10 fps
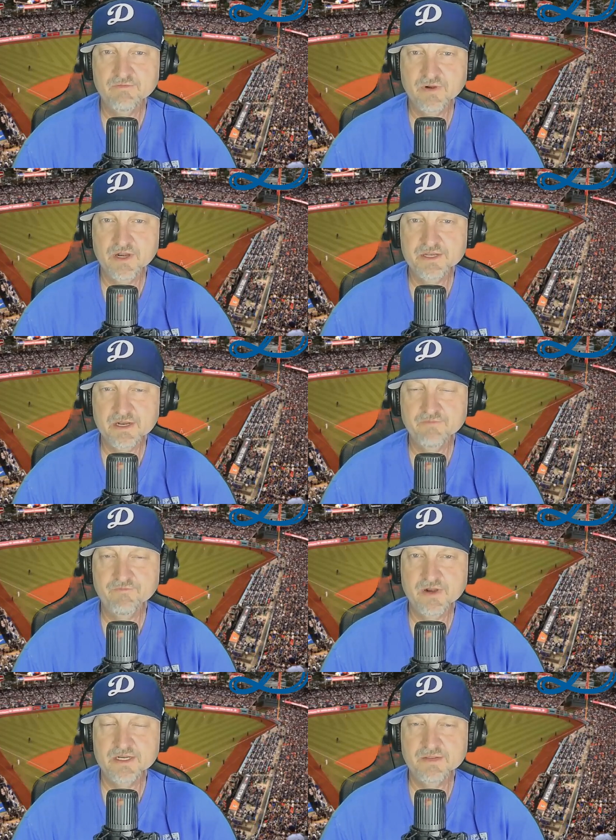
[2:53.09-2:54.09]
very,
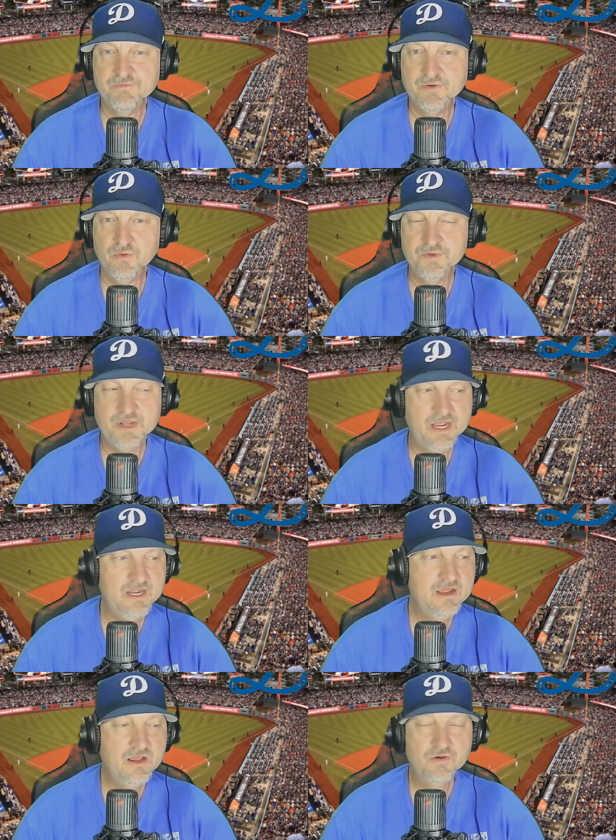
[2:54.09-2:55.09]
very difficult
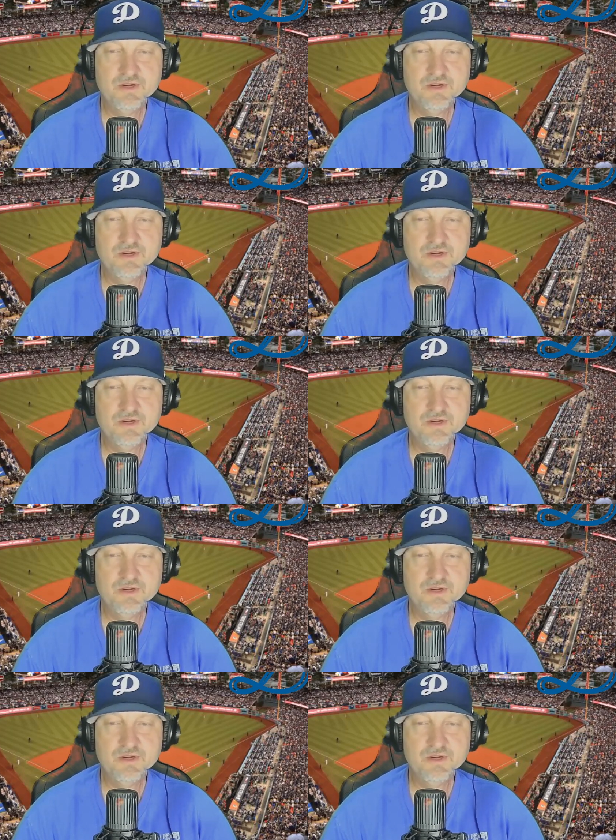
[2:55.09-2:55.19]
day.